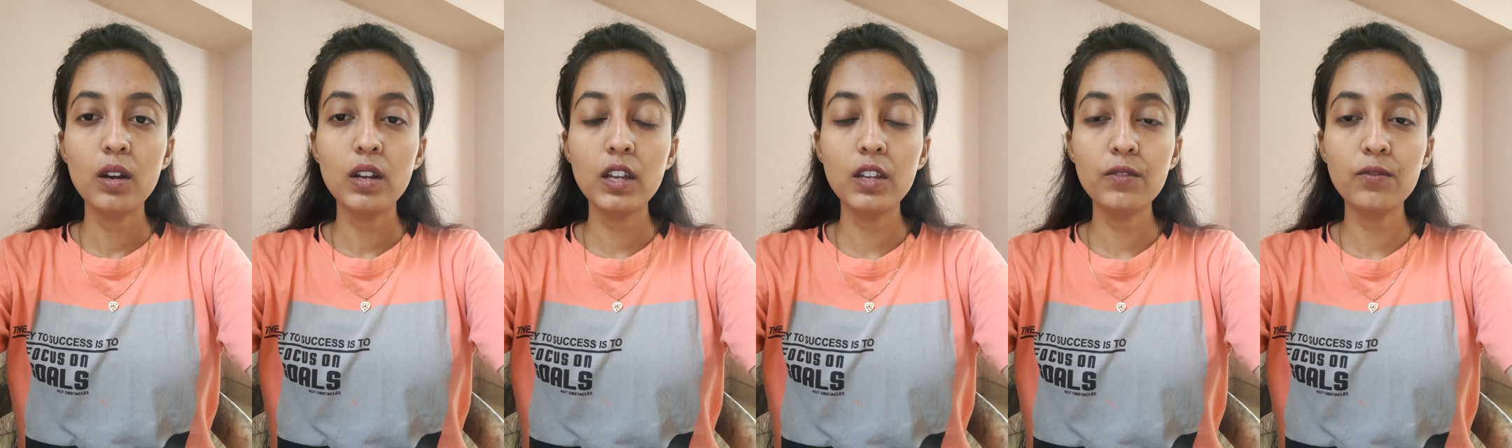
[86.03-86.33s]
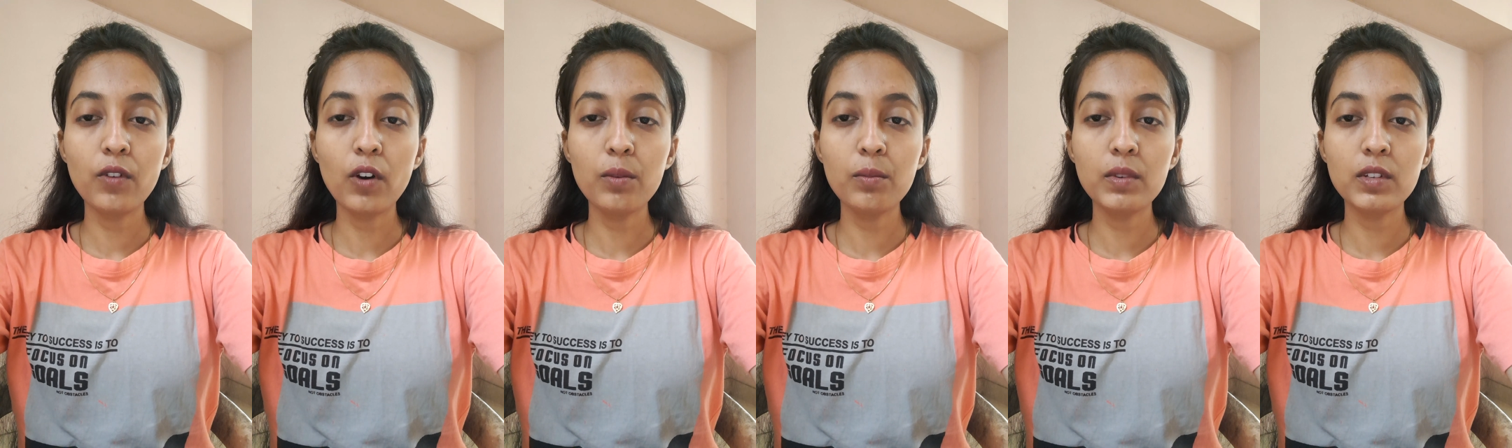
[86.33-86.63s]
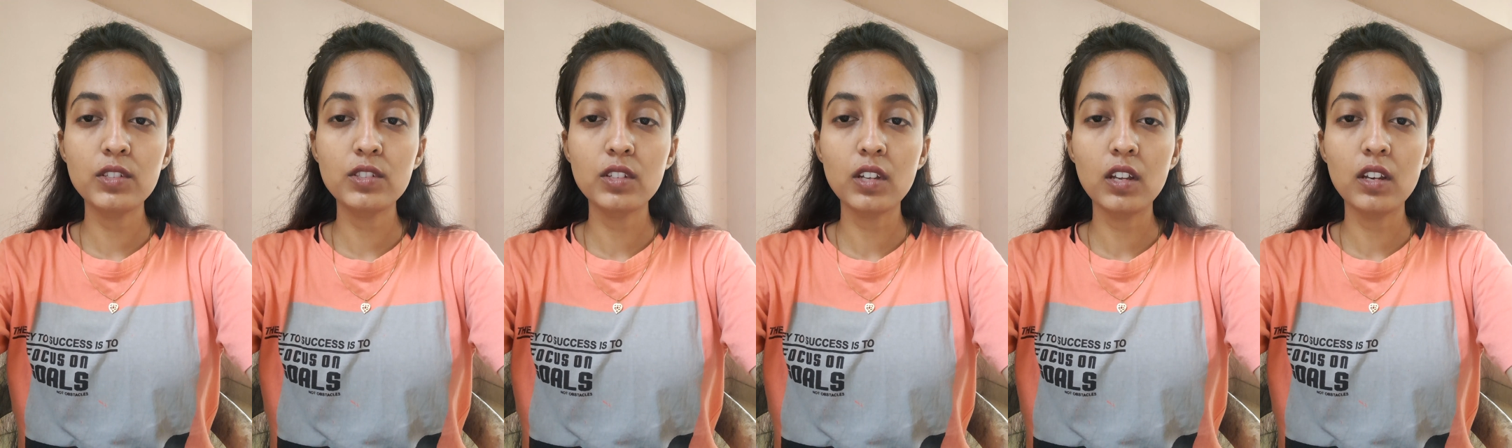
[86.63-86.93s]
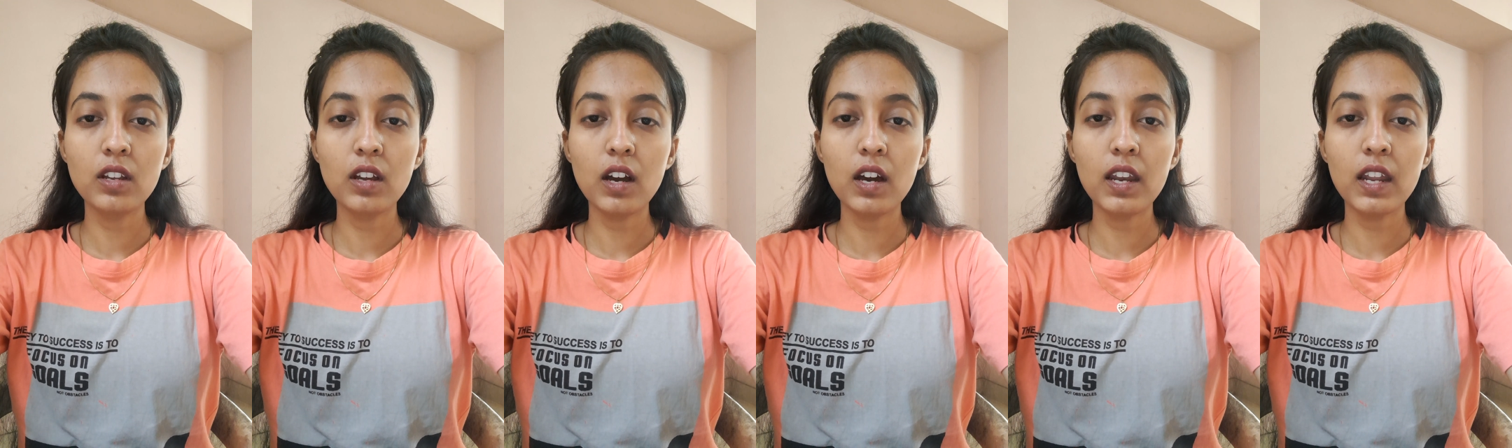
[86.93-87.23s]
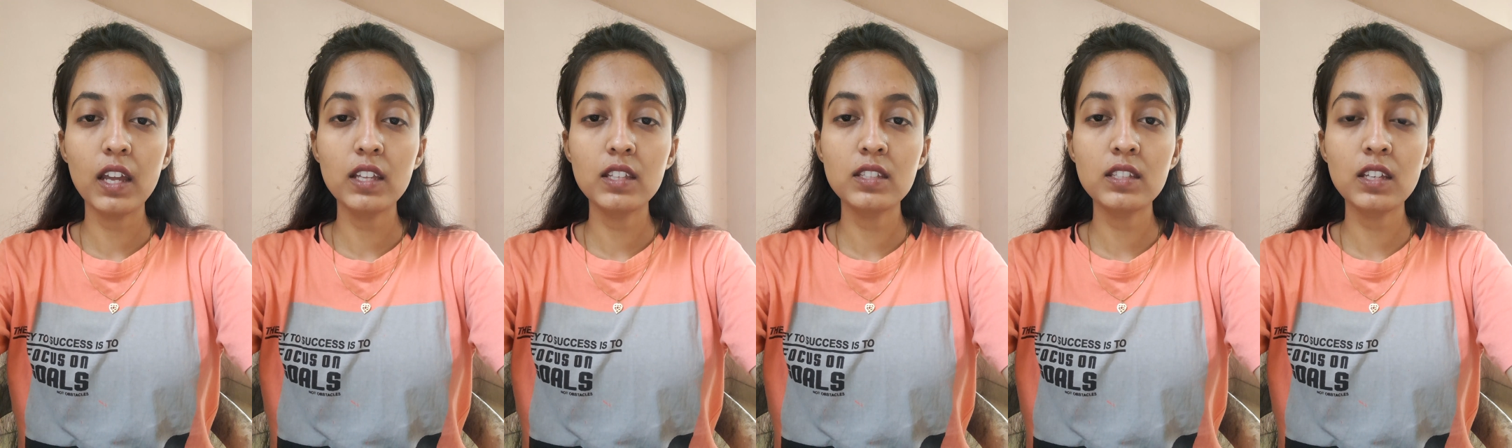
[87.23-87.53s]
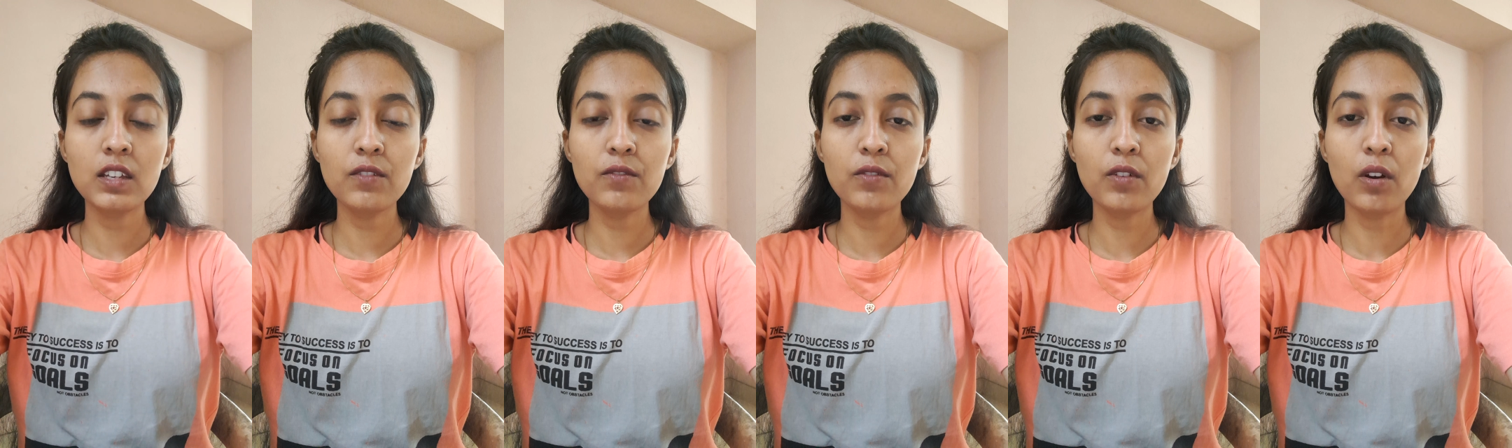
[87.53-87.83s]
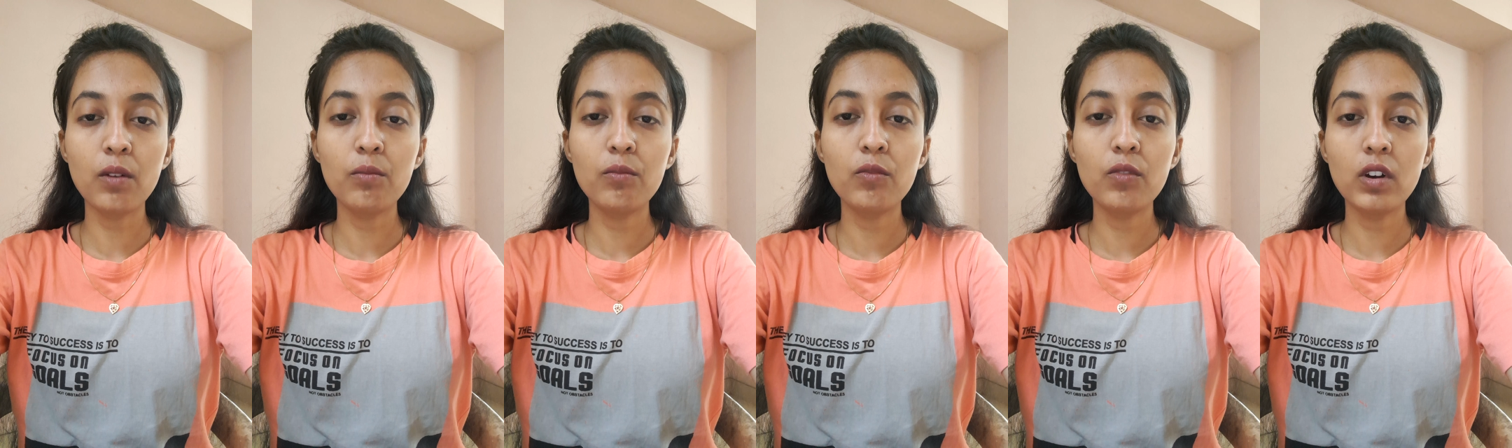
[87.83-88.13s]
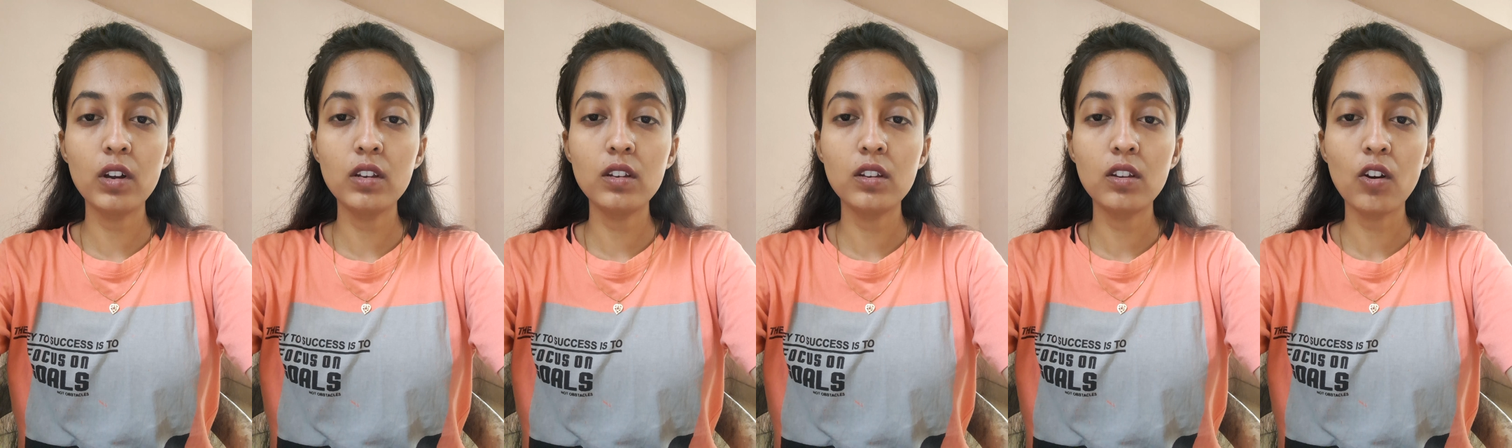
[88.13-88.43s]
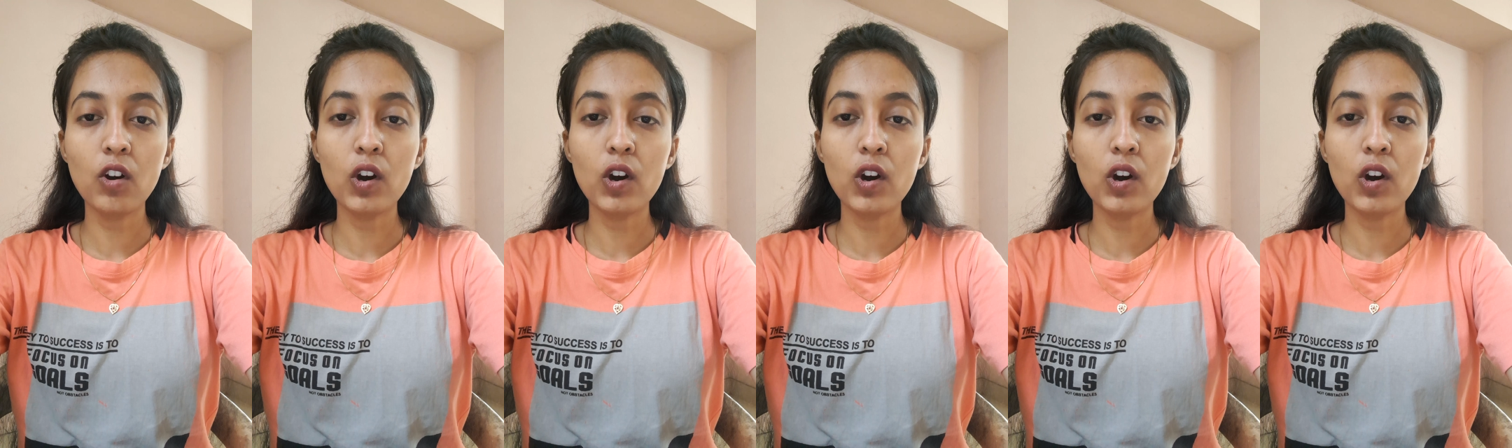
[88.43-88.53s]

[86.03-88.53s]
information arising from one